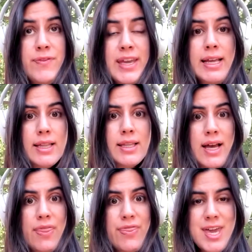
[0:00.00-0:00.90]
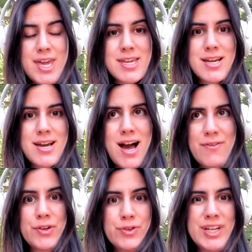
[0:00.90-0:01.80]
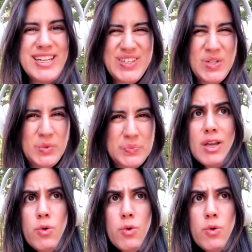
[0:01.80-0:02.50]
feel and think after reading you?